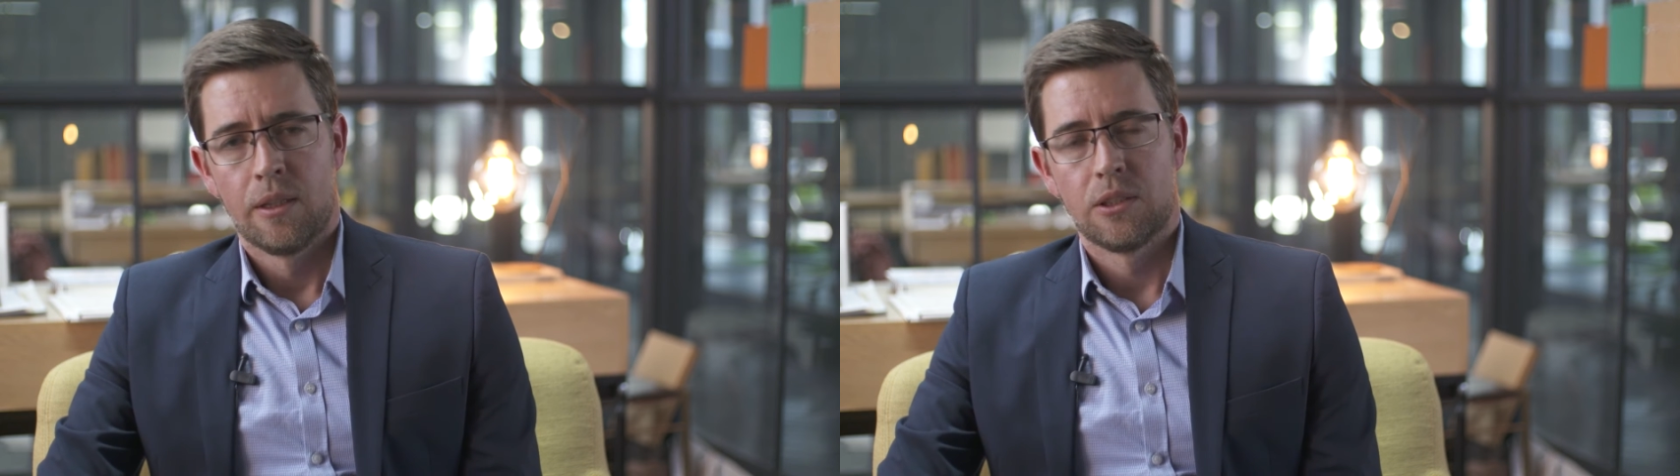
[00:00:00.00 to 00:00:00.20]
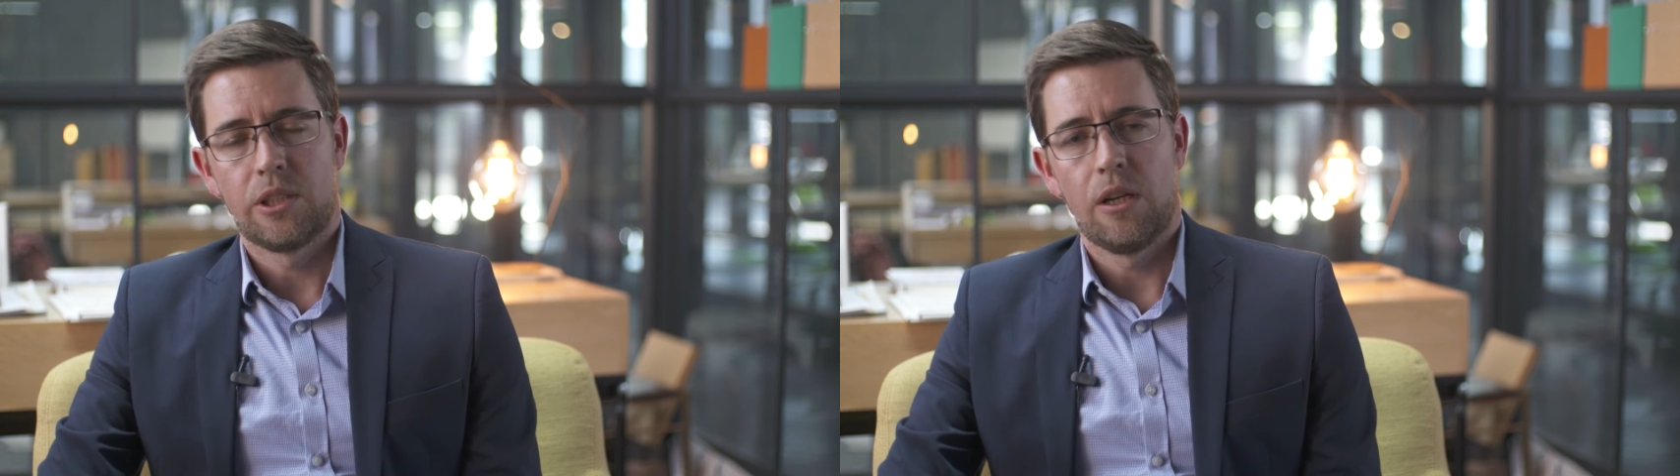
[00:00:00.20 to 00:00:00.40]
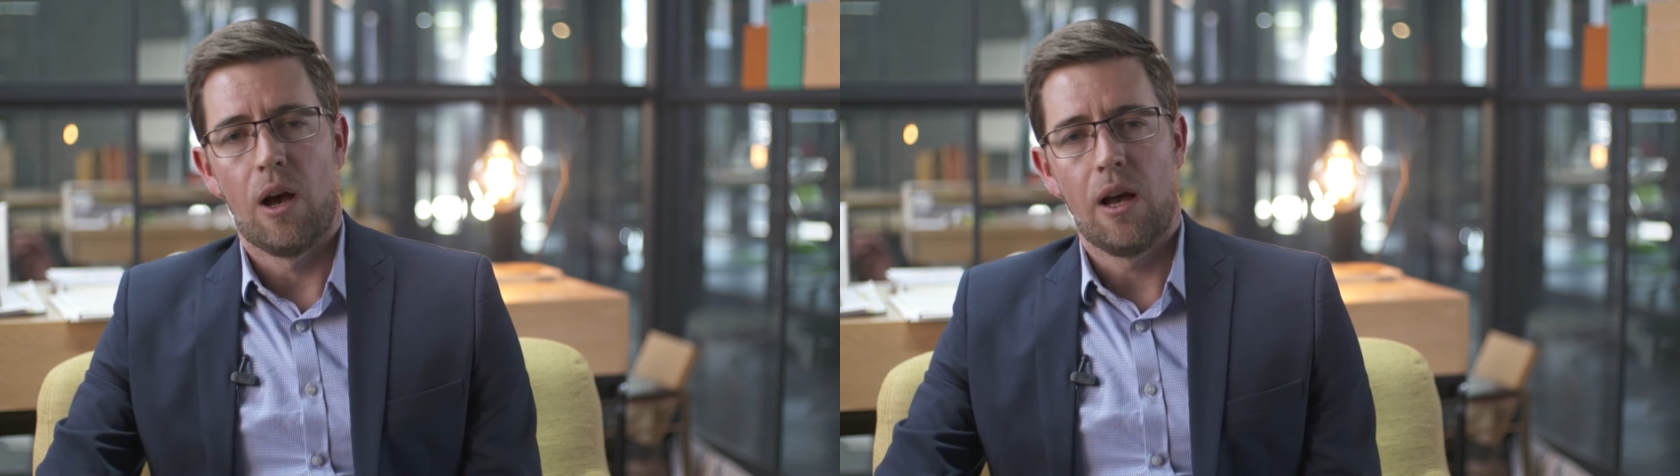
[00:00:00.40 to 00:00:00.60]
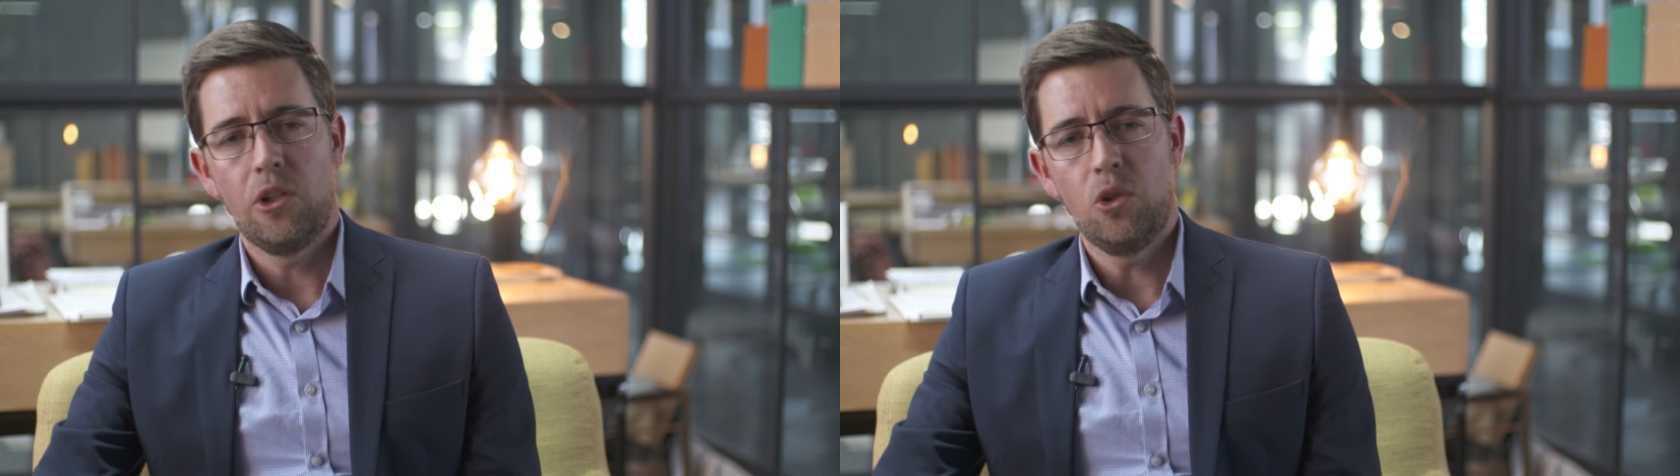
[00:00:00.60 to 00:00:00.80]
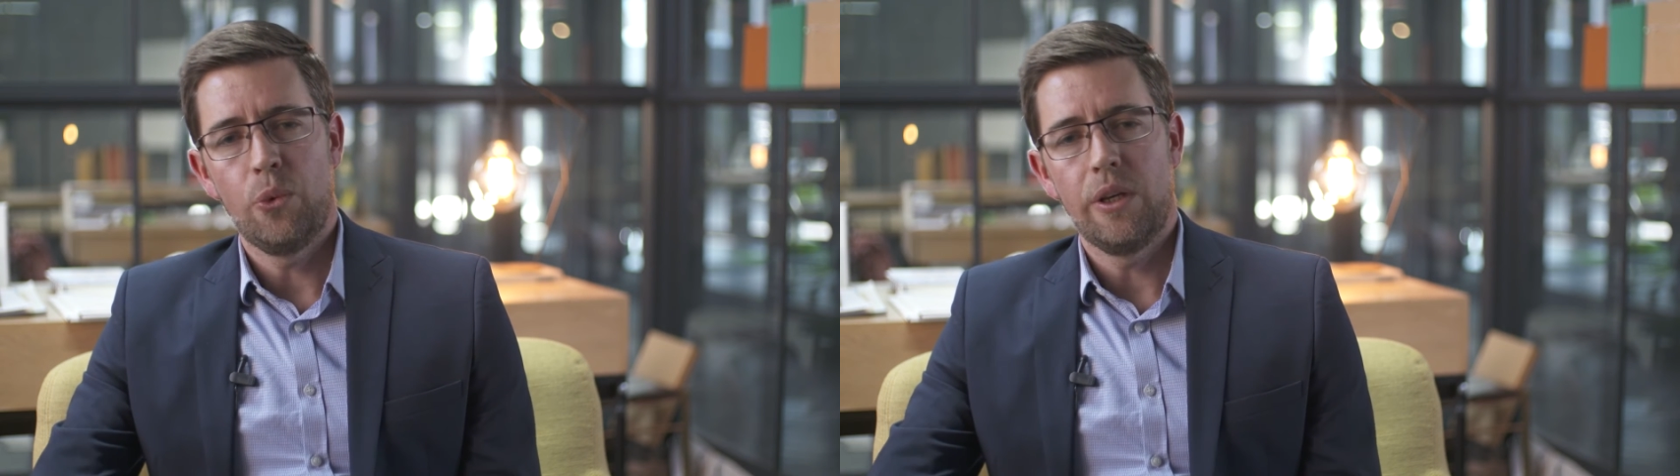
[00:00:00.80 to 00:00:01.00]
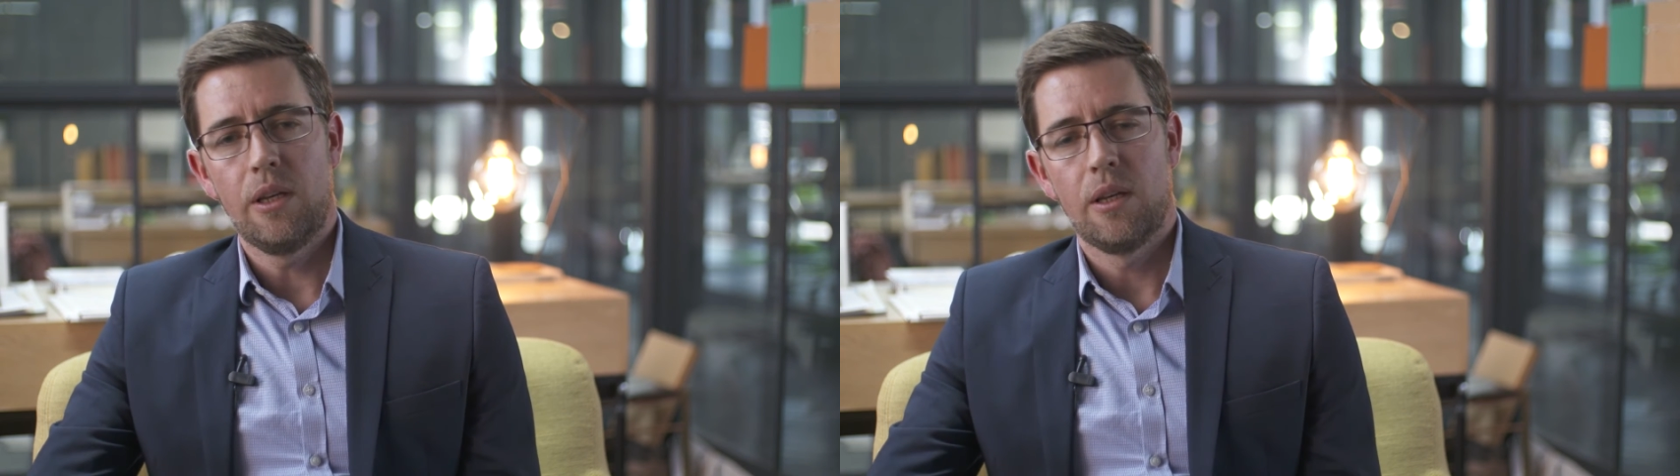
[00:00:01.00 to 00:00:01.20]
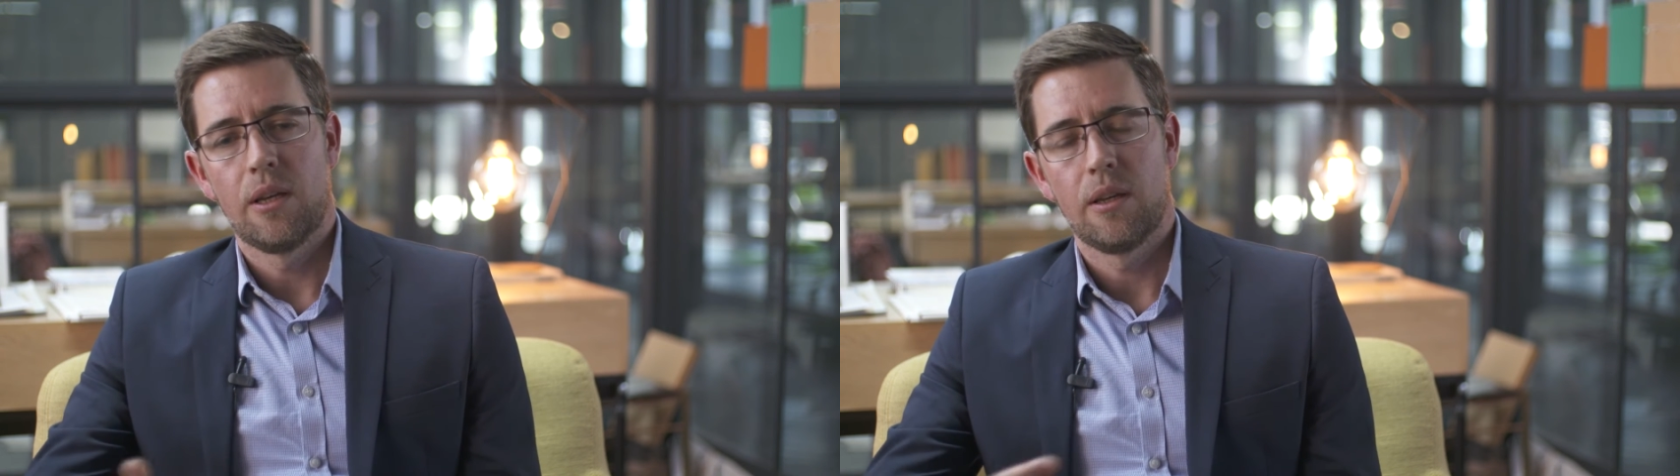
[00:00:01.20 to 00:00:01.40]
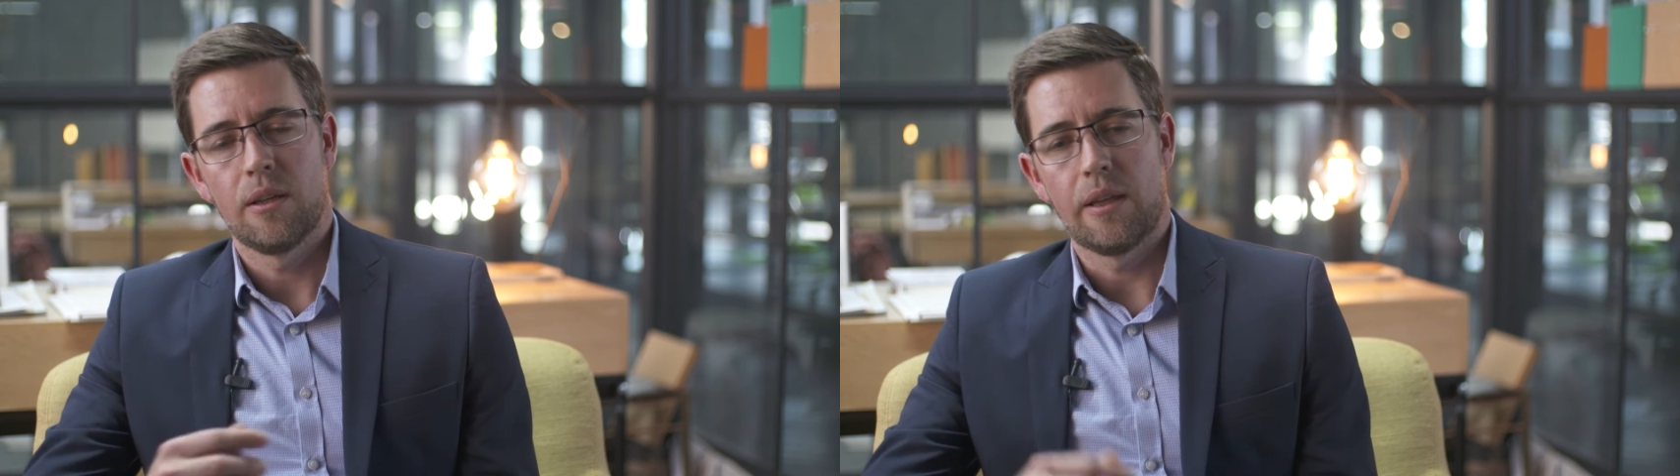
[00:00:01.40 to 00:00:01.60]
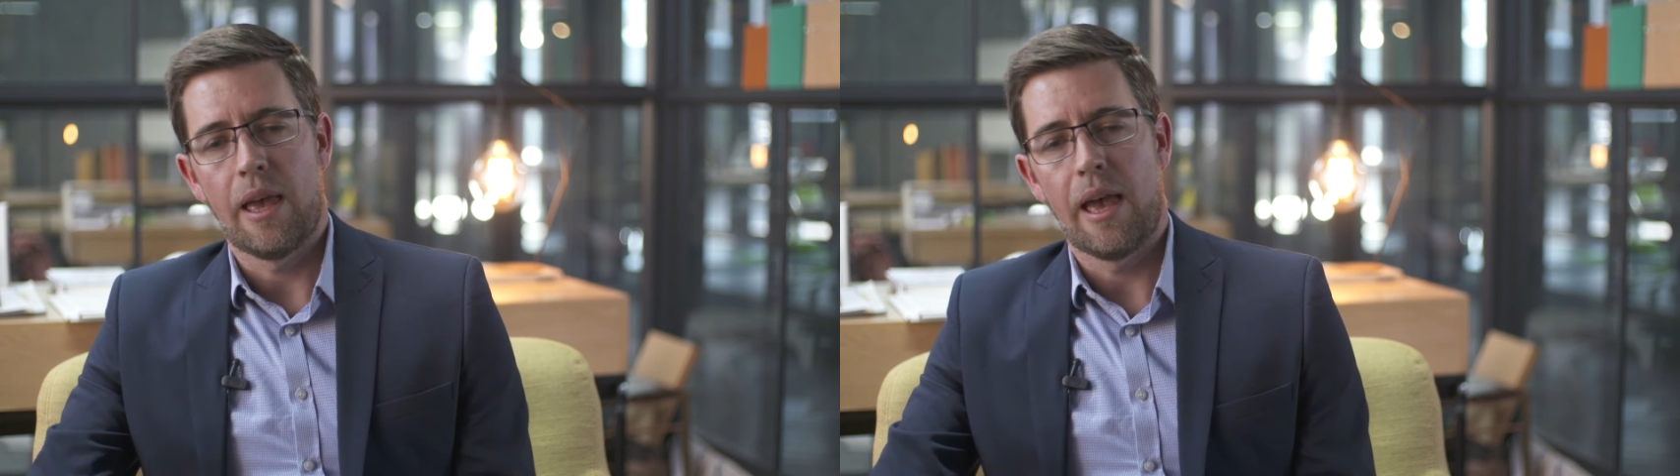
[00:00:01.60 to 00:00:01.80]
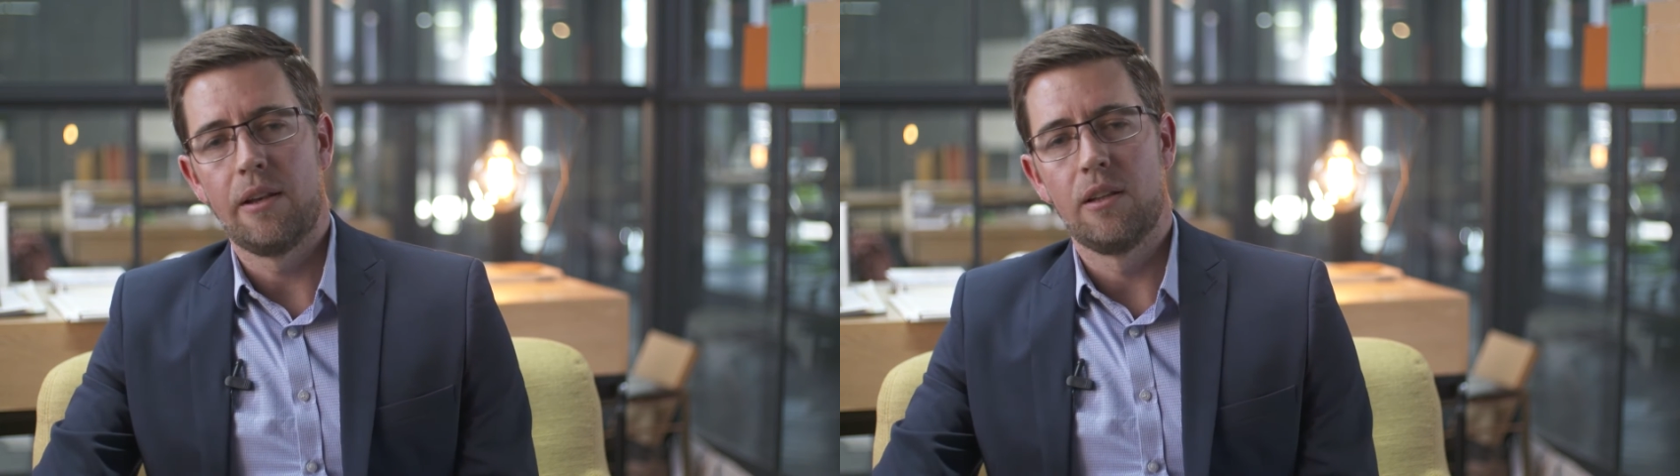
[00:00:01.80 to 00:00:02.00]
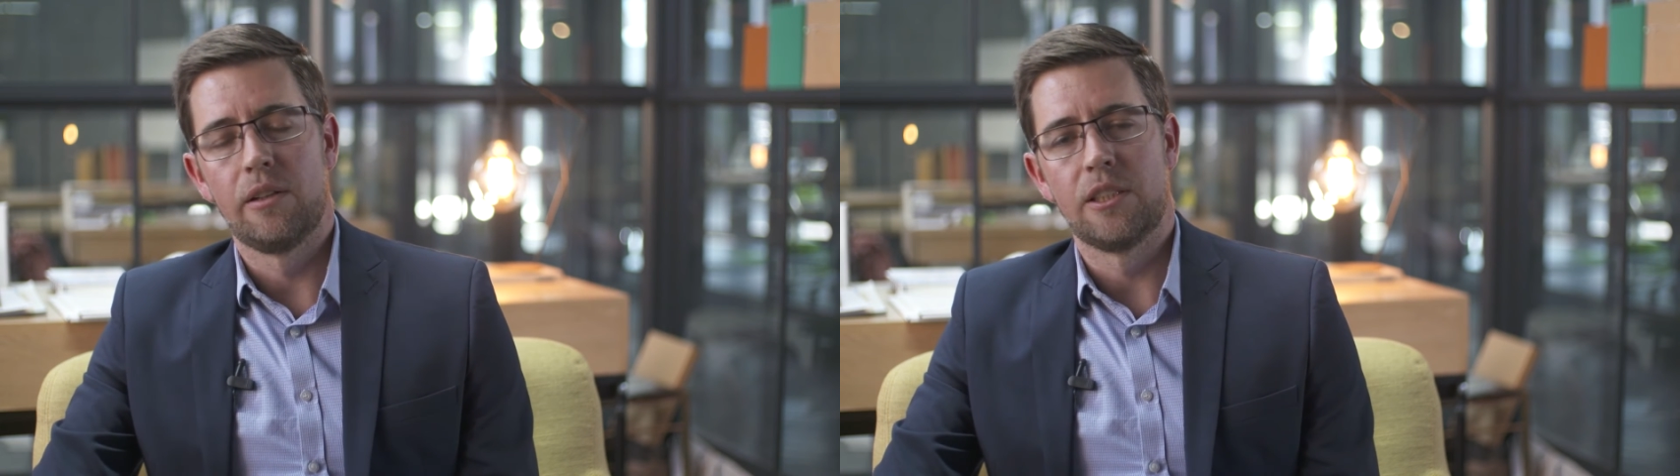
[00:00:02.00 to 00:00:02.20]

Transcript: So how do we handle